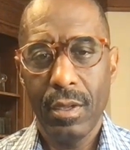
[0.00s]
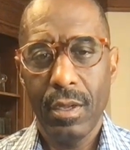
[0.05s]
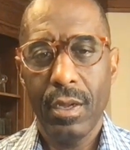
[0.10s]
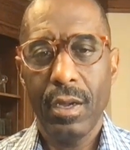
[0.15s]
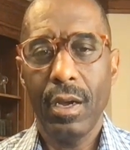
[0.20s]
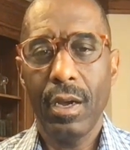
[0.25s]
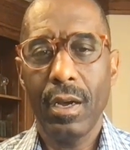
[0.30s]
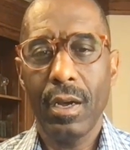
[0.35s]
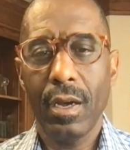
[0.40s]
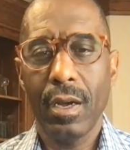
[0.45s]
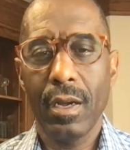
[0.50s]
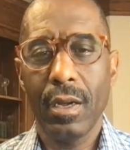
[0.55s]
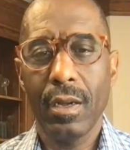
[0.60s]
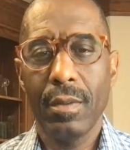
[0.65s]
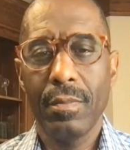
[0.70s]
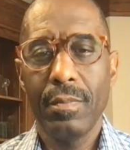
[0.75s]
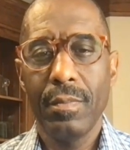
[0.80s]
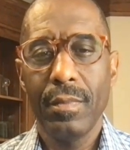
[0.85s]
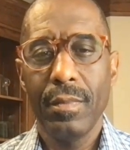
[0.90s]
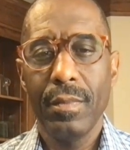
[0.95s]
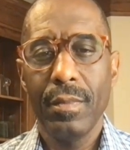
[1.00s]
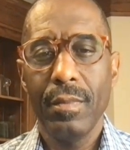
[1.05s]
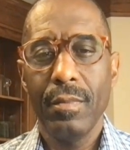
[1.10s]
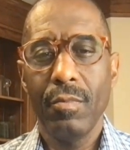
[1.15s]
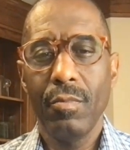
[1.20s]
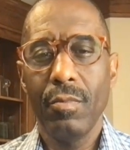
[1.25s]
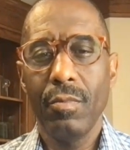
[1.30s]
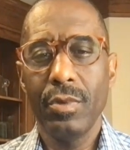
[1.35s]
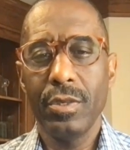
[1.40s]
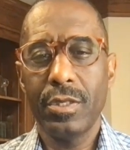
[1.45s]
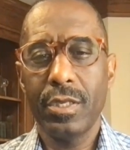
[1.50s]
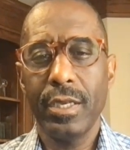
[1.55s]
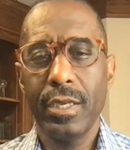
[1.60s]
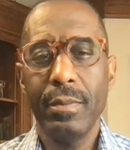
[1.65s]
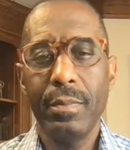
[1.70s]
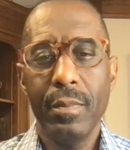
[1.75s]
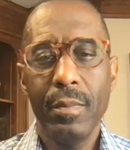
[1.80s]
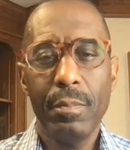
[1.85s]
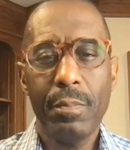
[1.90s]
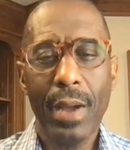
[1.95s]
Uh, you see,
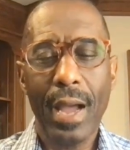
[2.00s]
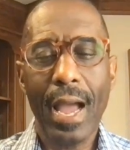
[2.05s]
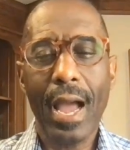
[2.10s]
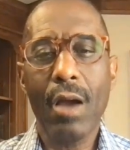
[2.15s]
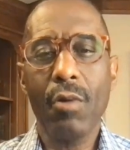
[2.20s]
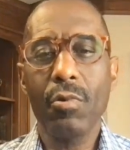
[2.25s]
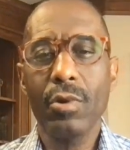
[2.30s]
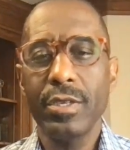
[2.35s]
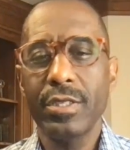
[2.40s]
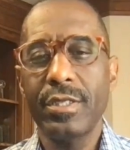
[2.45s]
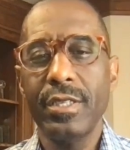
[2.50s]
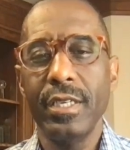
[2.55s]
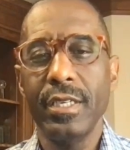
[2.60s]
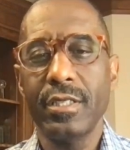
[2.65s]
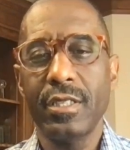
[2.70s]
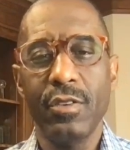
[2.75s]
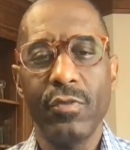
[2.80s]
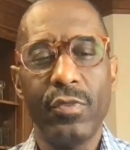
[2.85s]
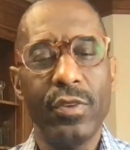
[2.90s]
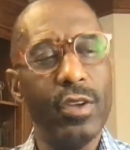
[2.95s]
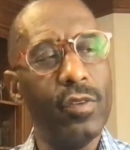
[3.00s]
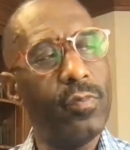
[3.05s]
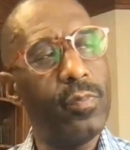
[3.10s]
power is this: if if